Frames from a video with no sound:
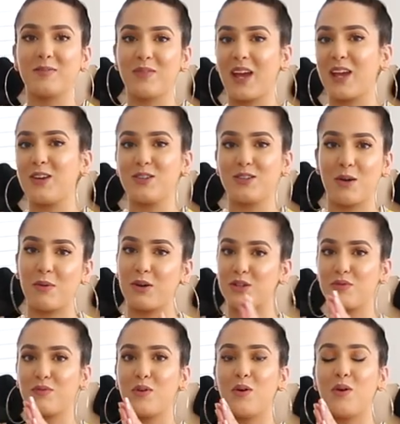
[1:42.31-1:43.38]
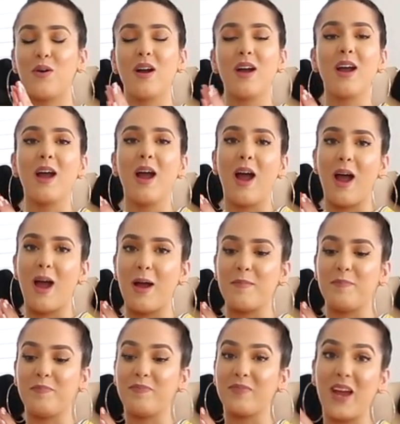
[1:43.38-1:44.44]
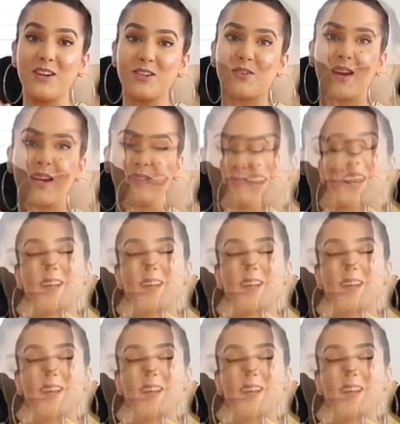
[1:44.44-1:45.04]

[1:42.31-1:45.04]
thank you so much for entering.